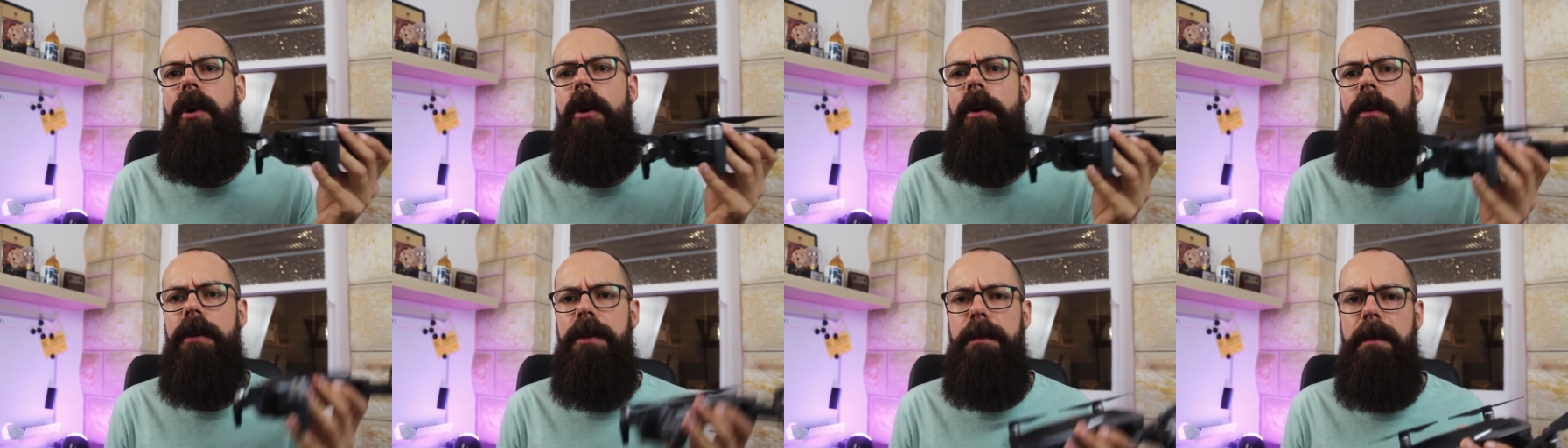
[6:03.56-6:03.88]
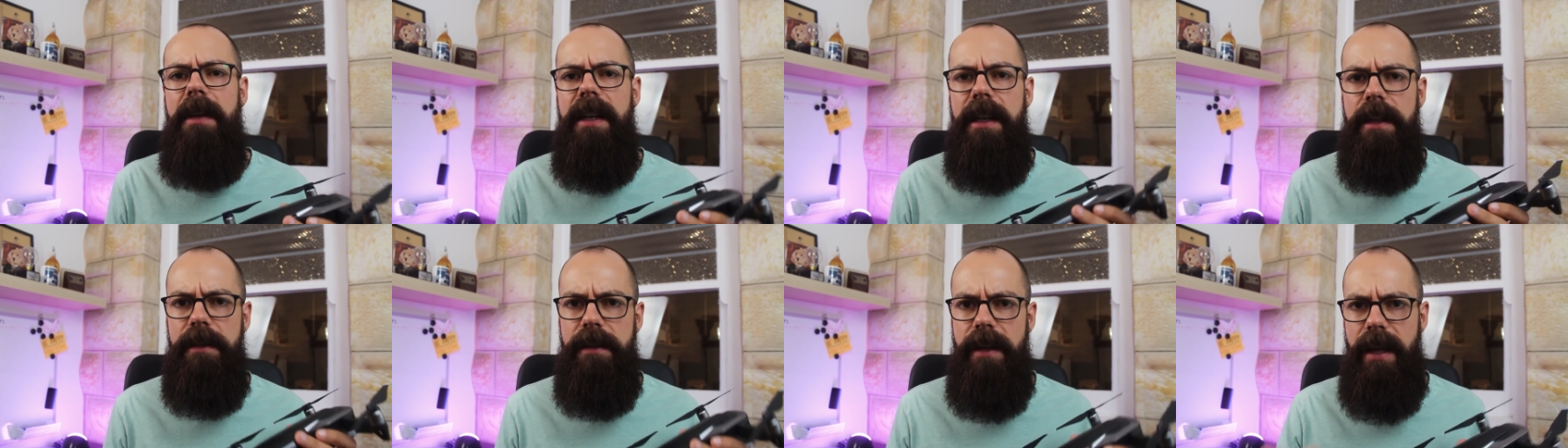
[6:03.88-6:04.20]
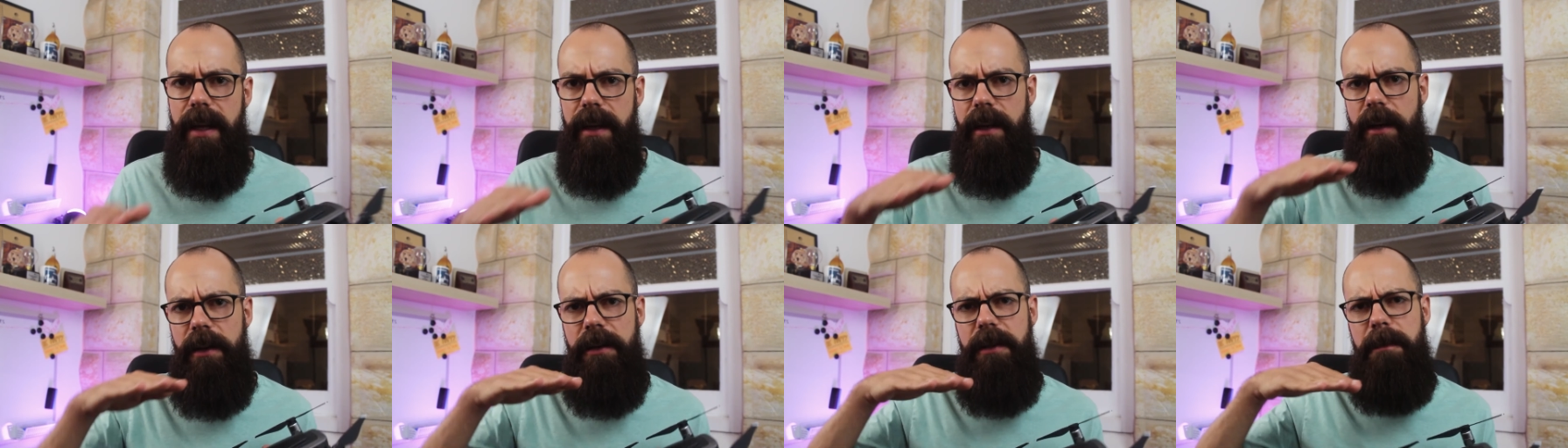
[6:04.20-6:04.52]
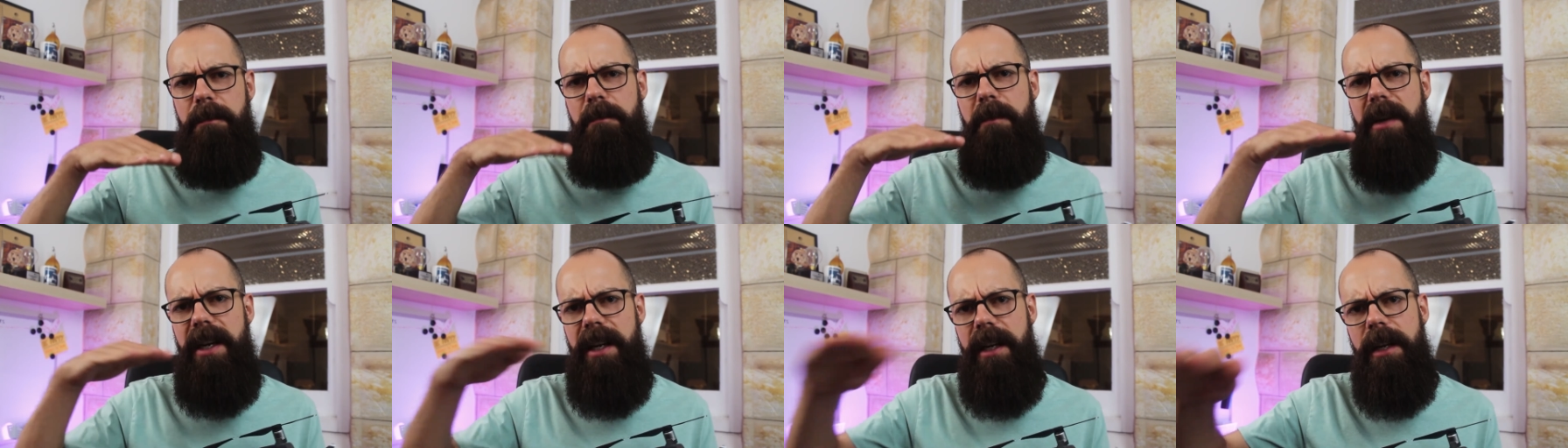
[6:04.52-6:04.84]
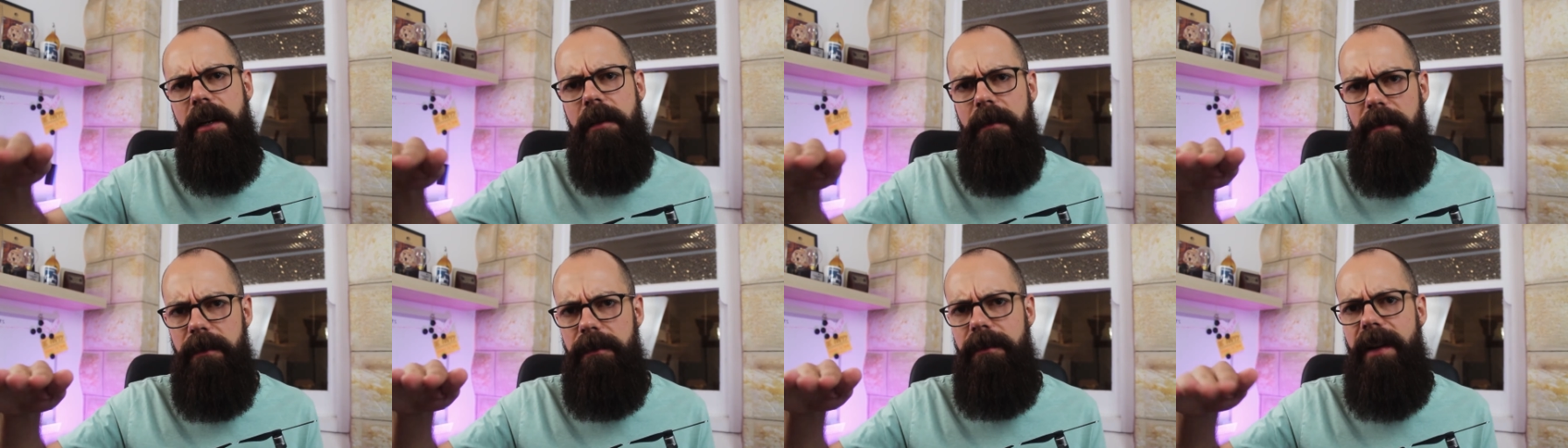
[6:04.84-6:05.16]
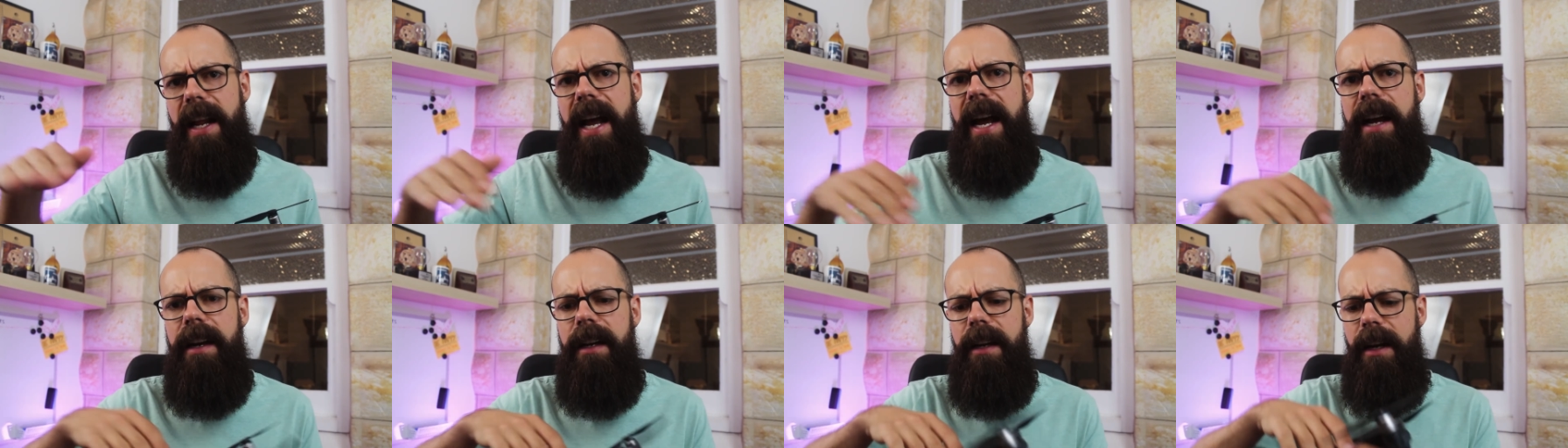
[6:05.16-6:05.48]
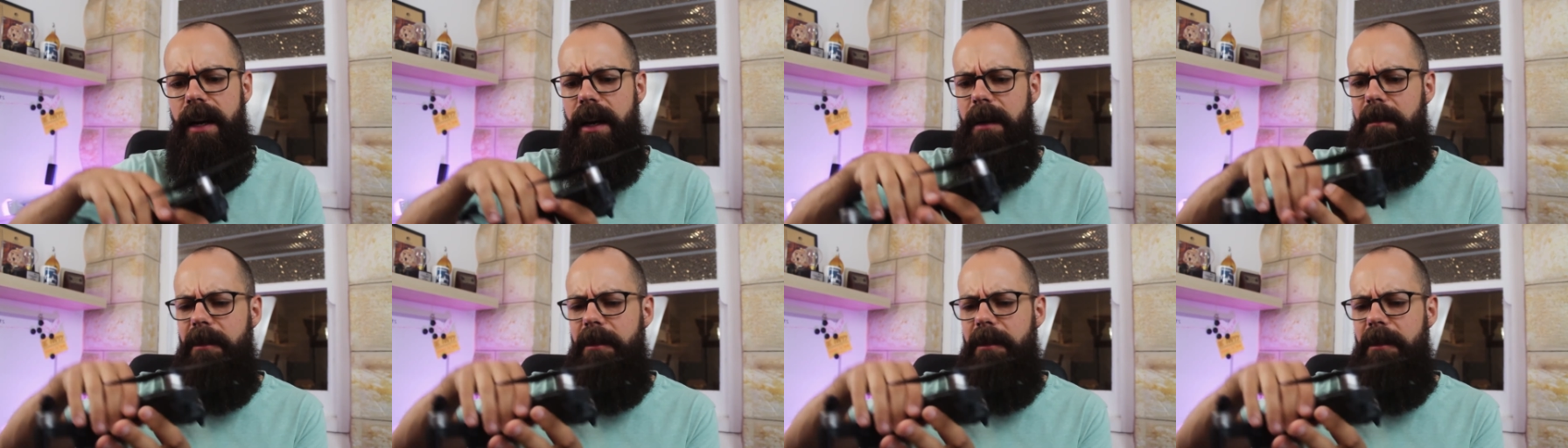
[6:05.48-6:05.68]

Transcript: blocks because they're nice big and flat,